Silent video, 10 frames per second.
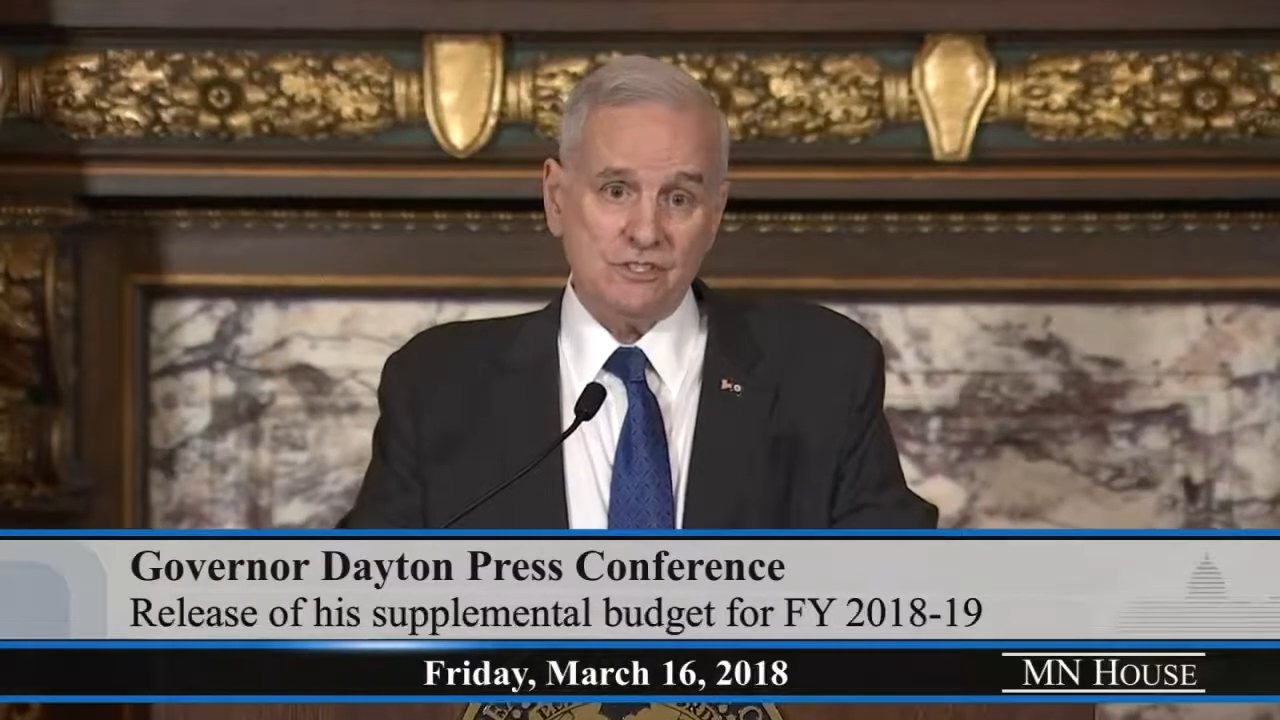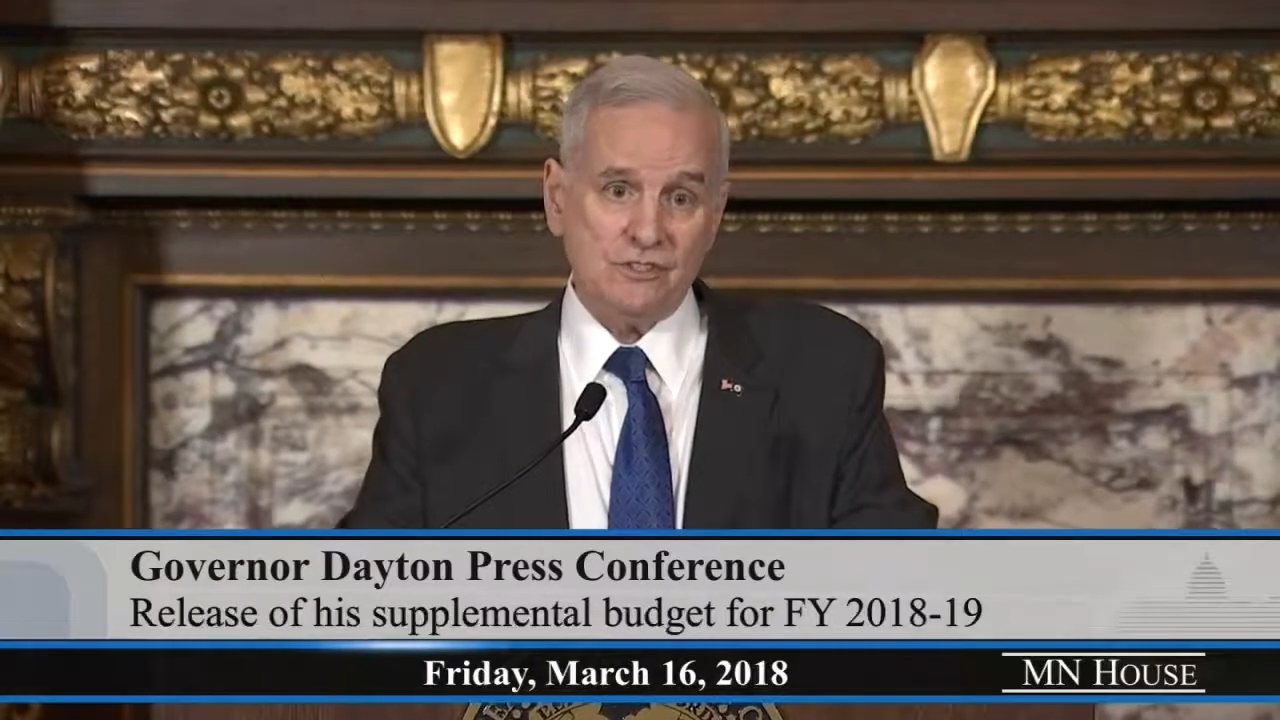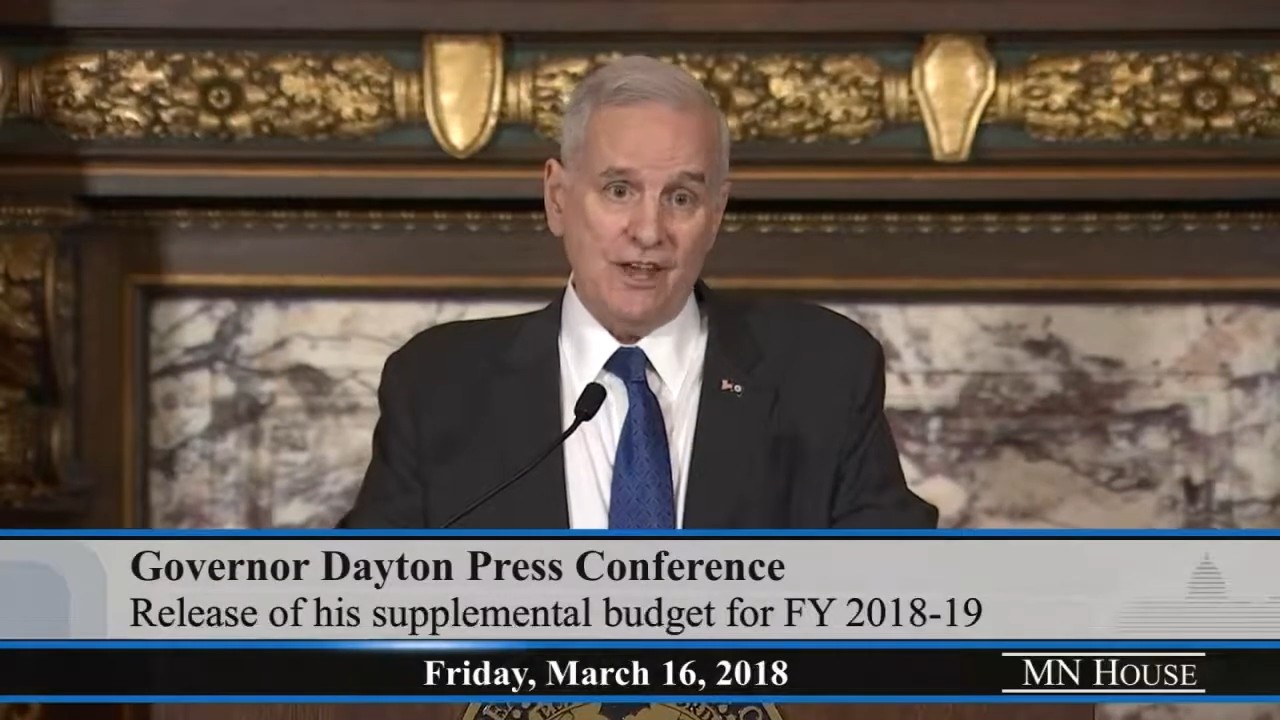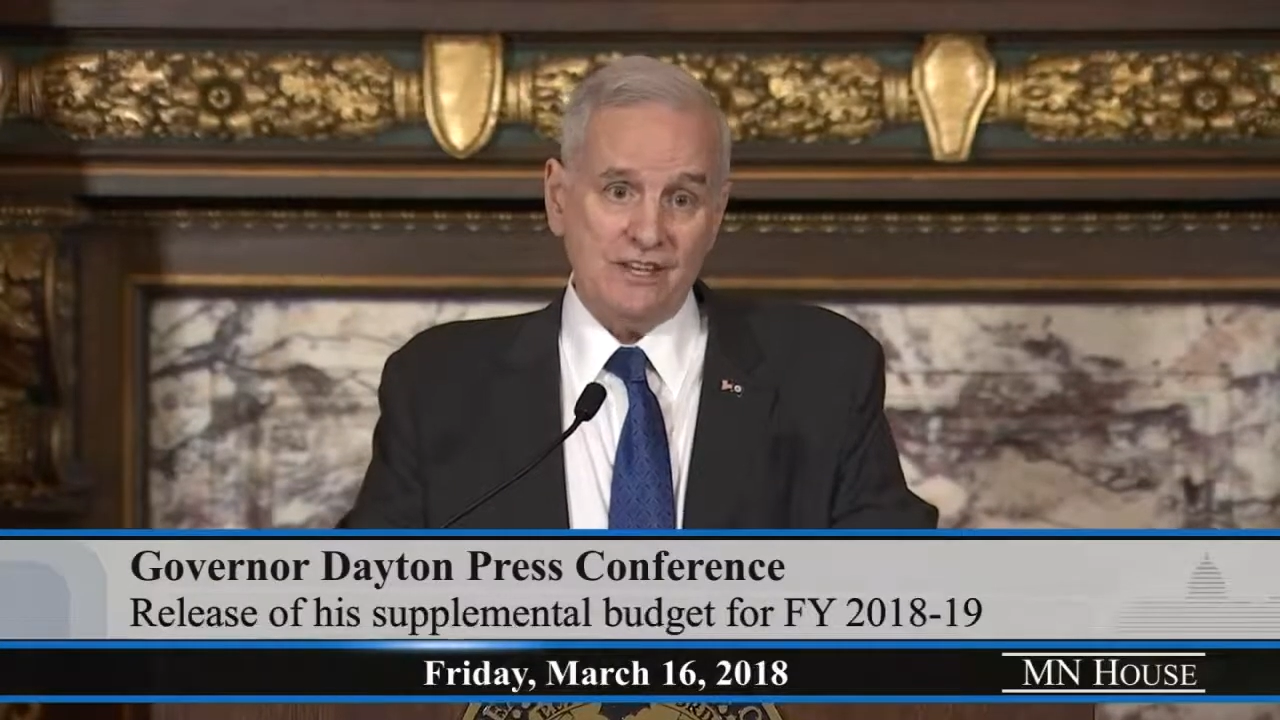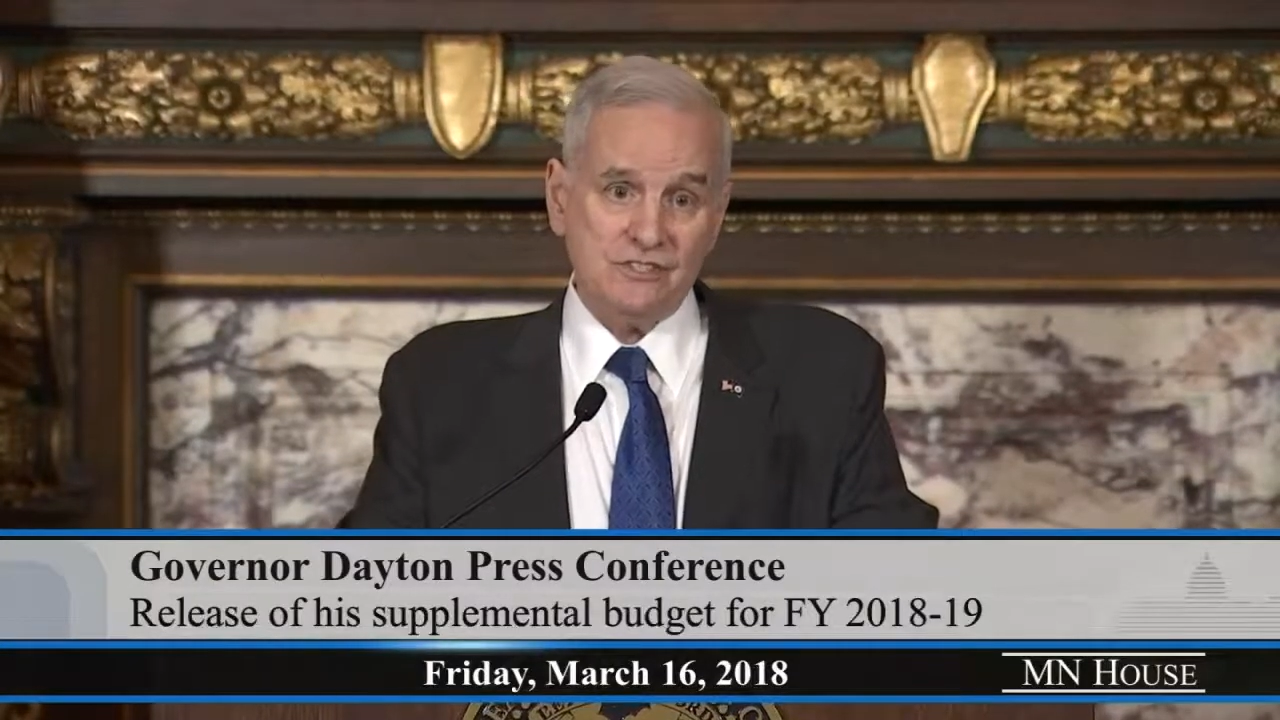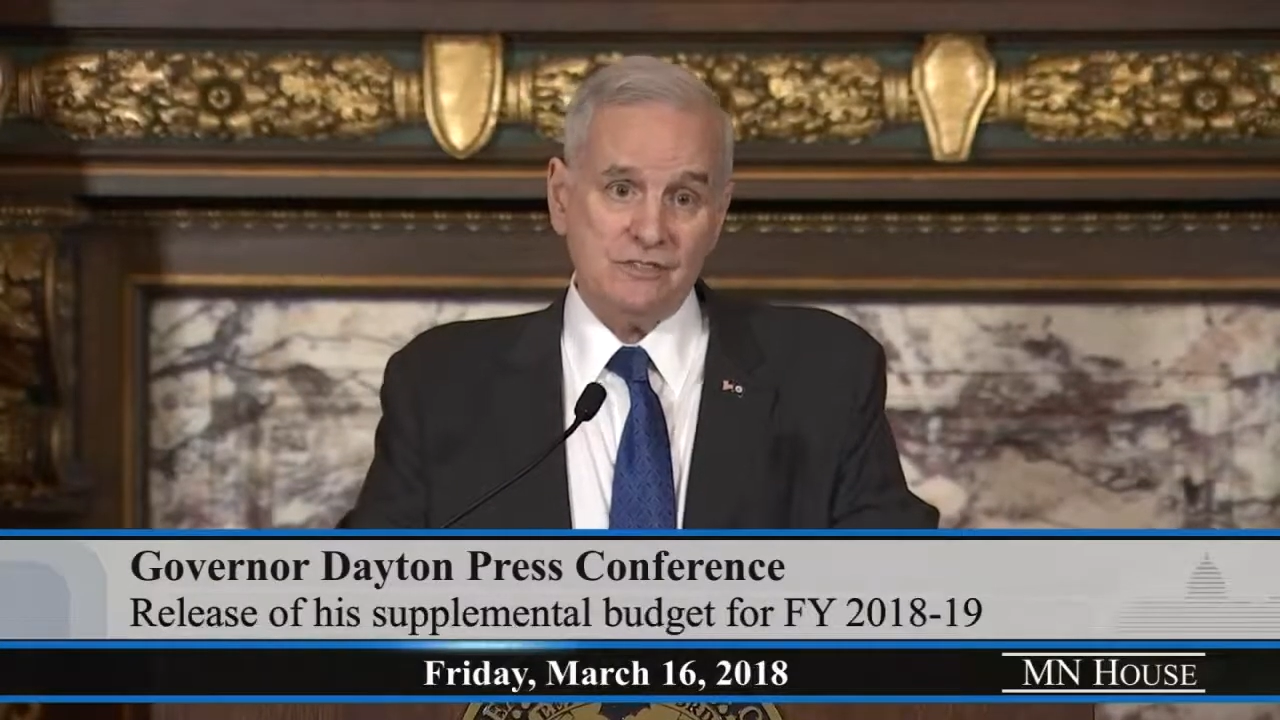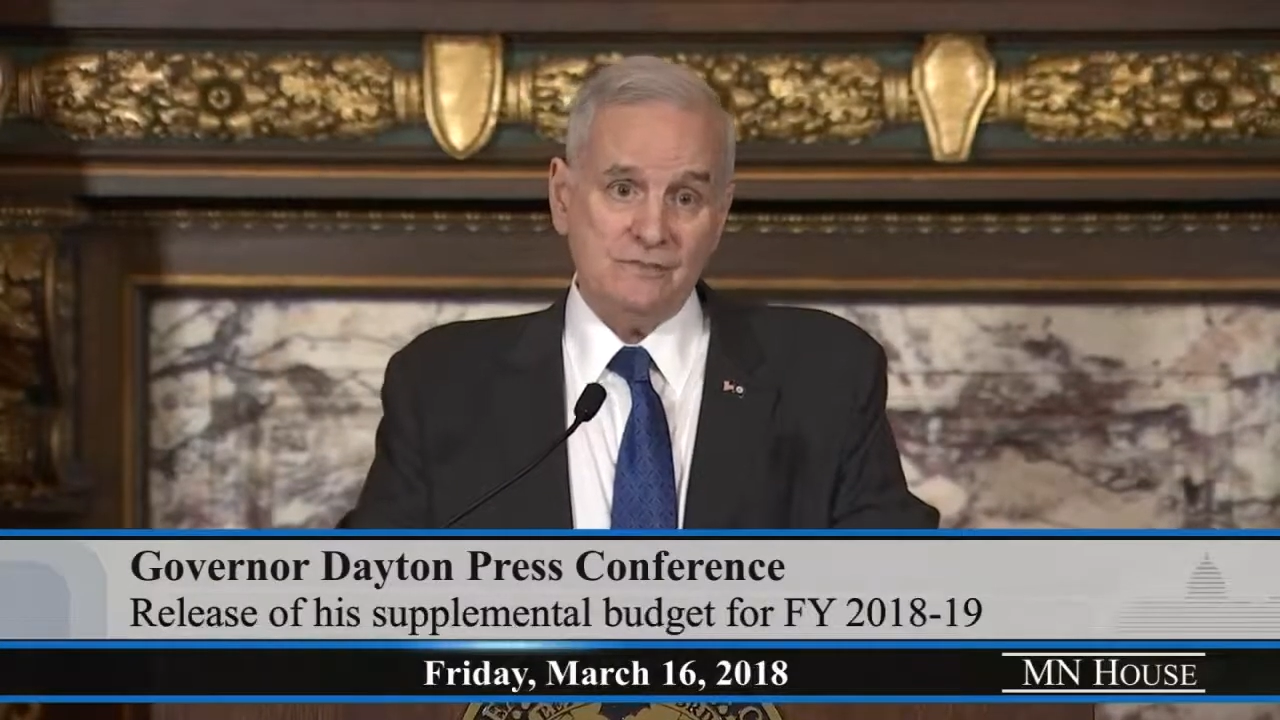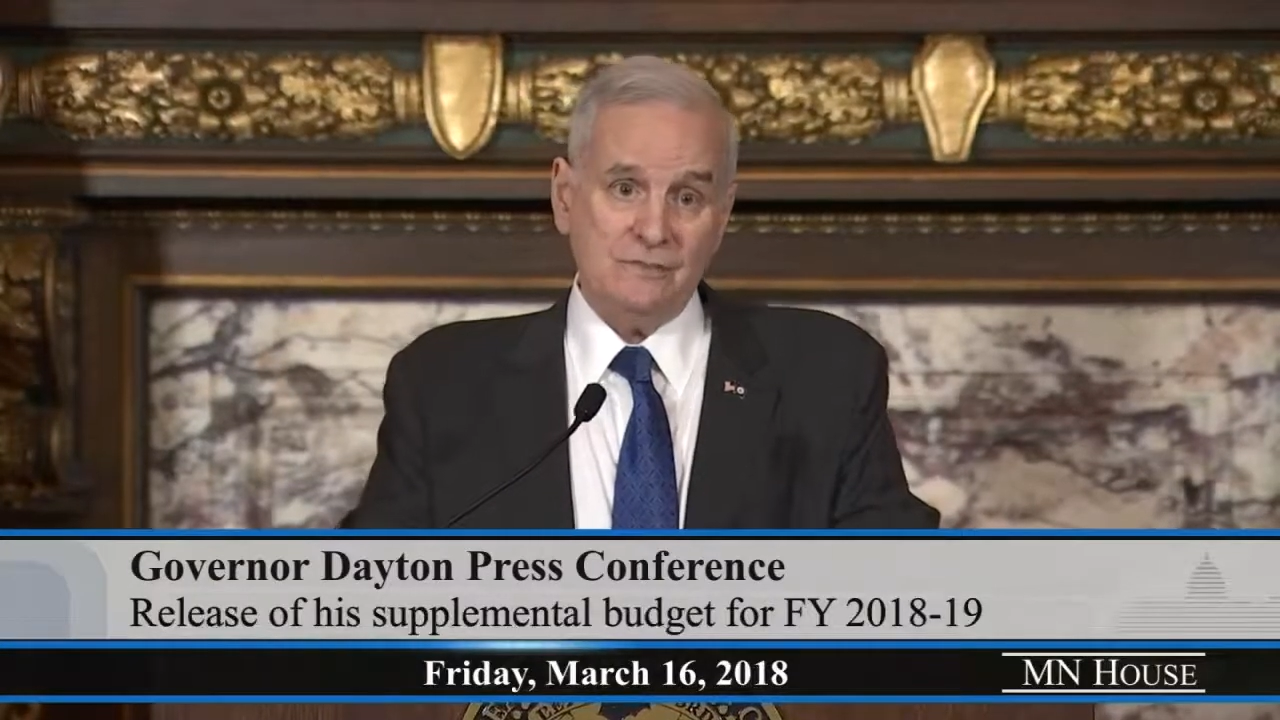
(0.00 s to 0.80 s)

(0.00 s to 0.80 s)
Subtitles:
last